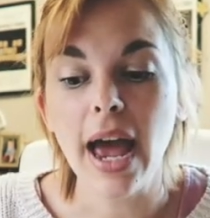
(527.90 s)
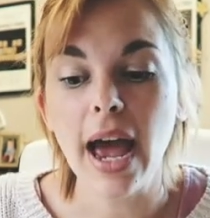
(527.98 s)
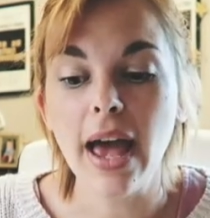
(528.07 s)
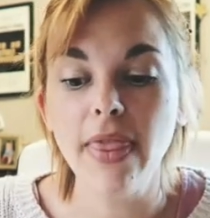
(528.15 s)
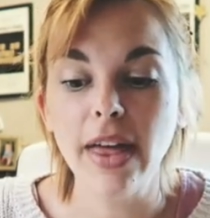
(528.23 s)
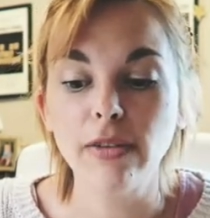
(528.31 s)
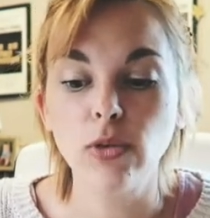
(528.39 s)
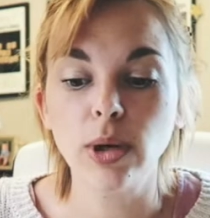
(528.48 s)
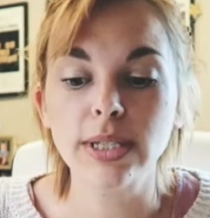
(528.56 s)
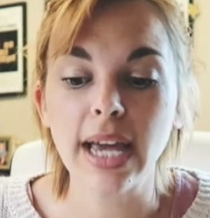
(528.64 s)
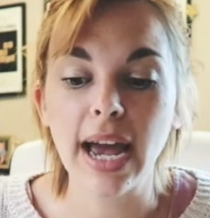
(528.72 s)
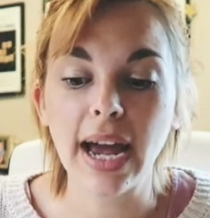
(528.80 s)
and then of
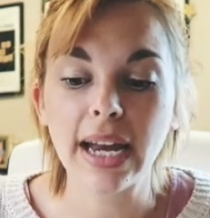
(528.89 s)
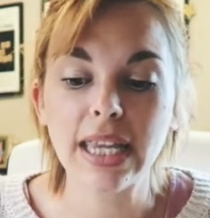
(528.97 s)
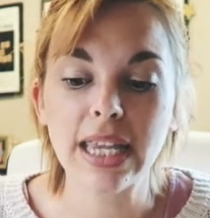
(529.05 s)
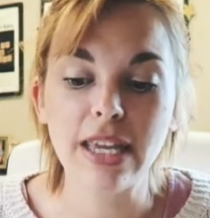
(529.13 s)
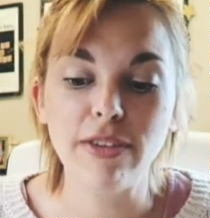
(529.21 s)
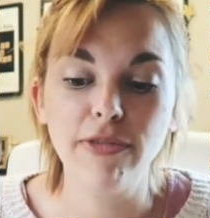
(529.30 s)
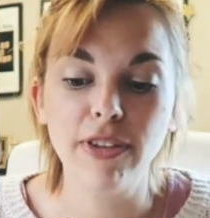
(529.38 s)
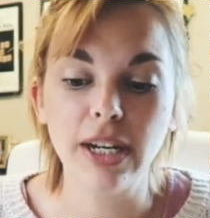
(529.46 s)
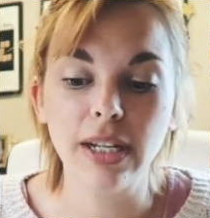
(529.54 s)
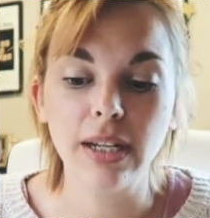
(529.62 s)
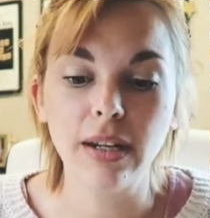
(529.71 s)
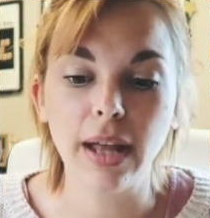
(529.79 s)
course add the
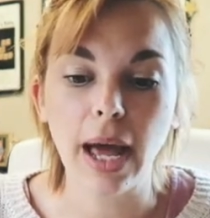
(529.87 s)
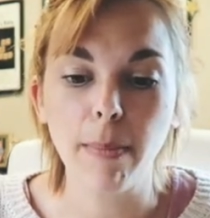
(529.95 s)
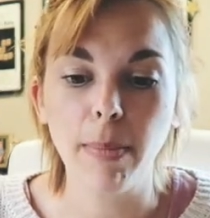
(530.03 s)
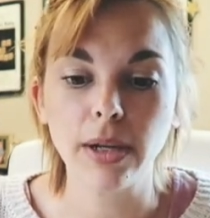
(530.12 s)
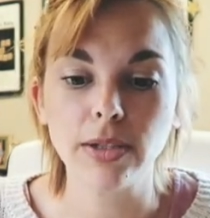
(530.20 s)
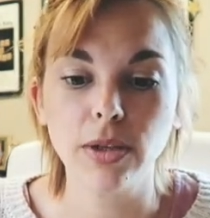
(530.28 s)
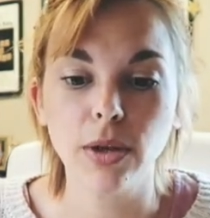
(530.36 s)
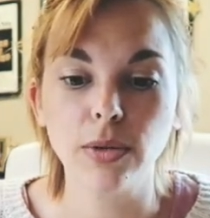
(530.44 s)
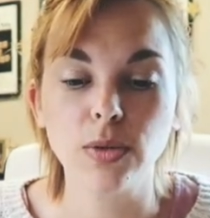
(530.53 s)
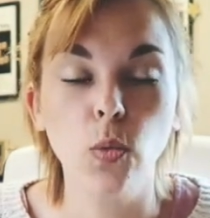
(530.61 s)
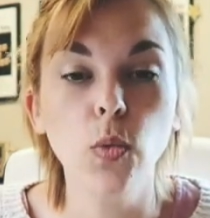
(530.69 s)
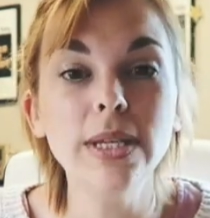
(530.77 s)
fun little Hatbox
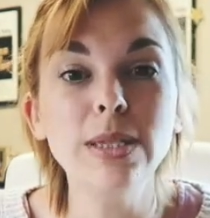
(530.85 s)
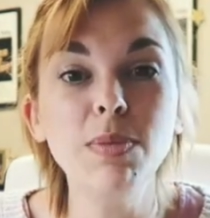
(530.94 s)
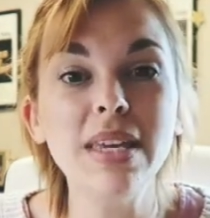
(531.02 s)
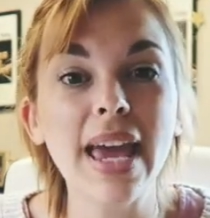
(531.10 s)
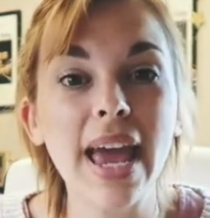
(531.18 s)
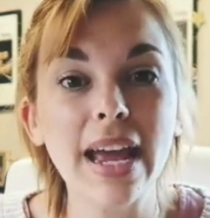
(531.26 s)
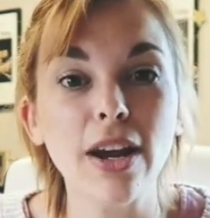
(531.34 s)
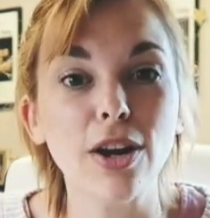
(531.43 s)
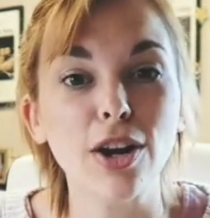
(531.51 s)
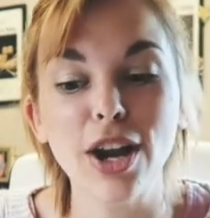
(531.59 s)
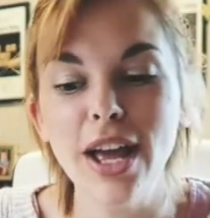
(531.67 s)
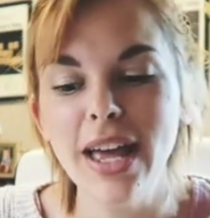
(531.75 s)
Ghost wispy
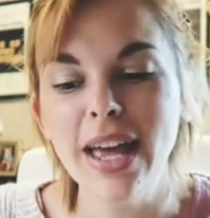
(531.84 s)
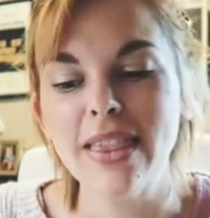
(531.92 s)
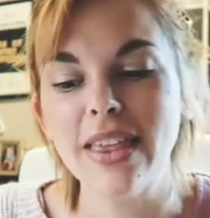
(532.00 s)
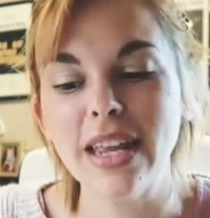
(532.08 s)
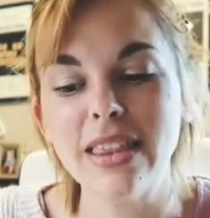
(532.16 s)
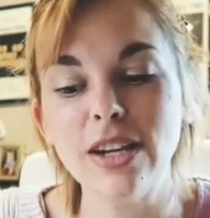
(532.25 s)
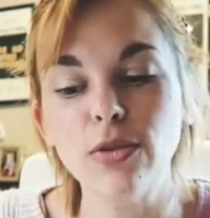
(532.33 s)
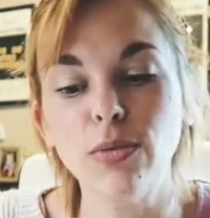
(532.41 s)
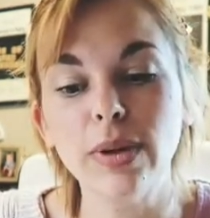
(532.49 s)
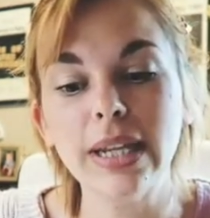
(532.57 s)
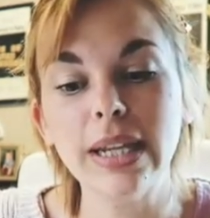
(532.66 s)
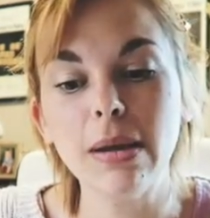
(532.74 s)
hair that I think
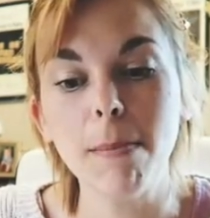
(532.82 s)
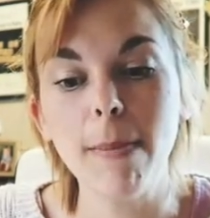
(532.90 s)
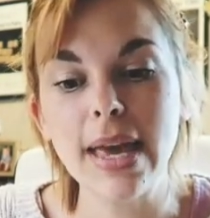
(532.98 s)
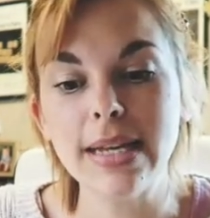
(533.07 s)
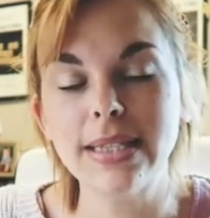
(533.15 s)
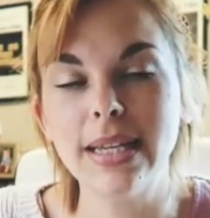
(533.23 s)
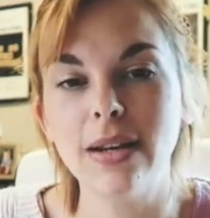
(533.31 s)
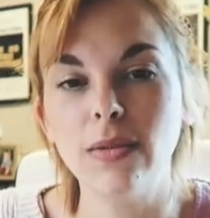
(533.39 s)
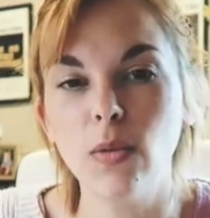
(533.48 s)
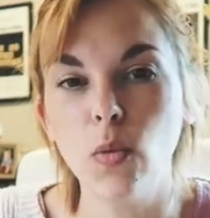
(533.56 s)
really makes it